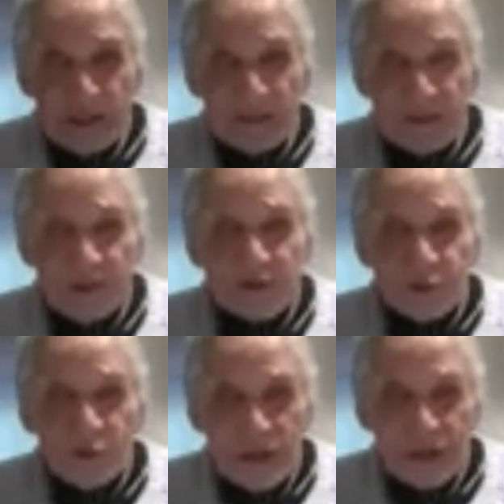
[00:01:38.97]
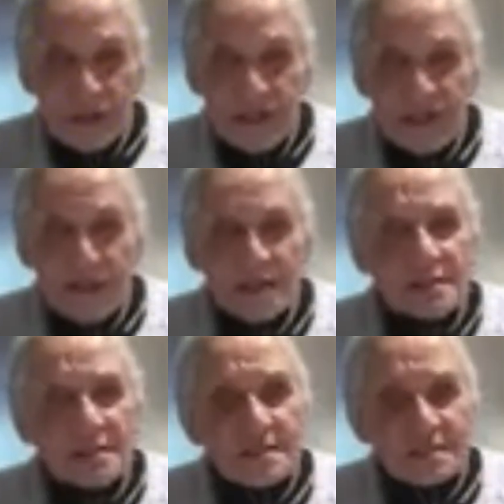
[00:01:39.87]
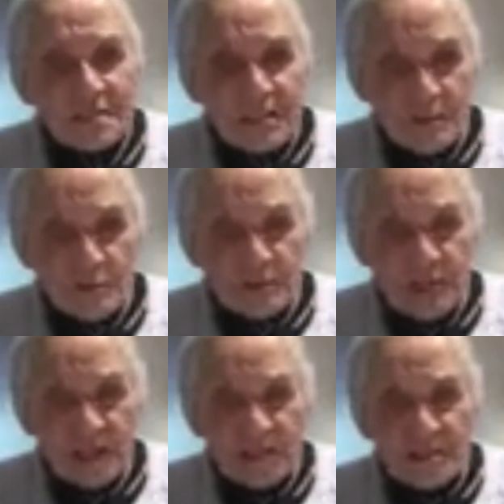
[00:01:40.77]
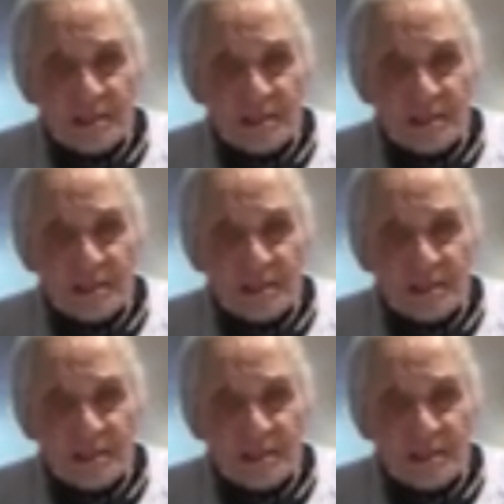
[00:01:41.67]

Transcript: and only we can deal with that